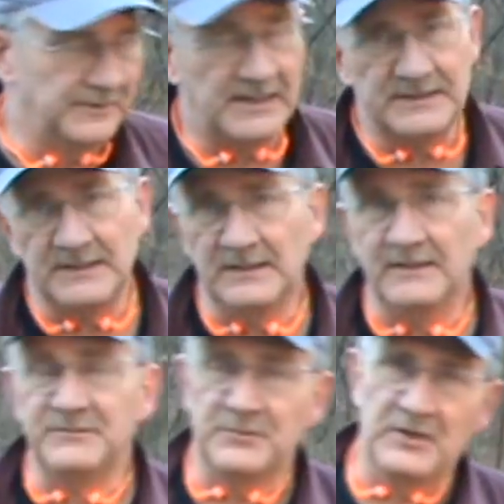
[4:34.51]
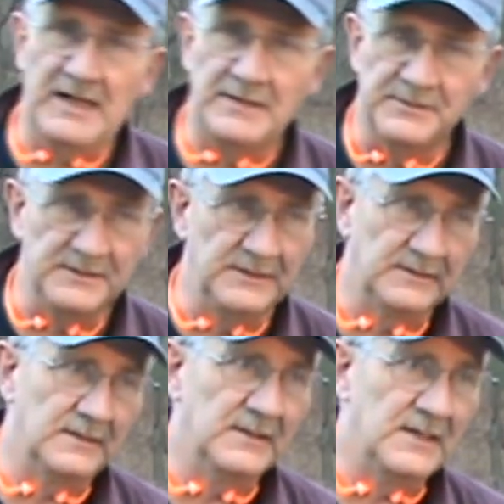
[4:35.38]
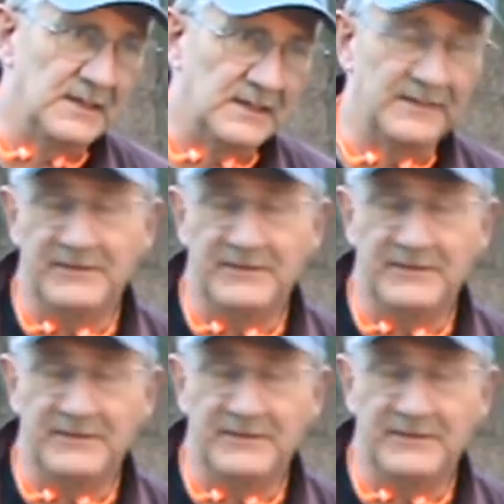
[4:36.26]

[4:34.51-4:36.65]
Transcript: My 1911 is more accurate than the Glock.